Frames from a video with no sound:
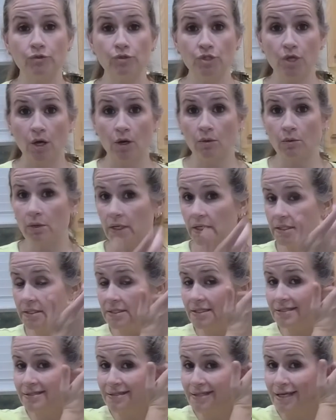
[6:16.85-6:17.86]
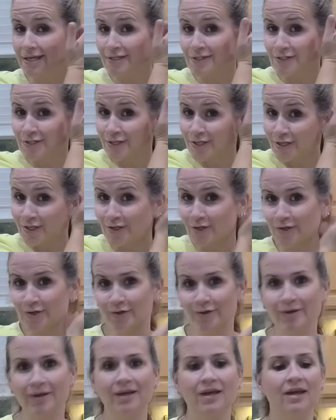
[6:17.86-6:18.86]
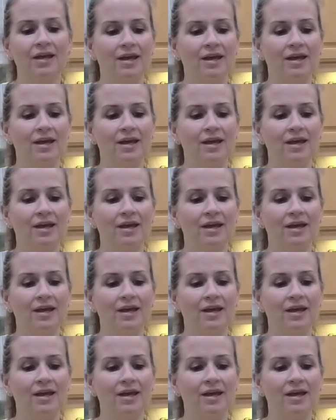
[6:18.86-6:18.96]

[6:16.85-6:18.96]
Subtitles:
don't want it to sing to you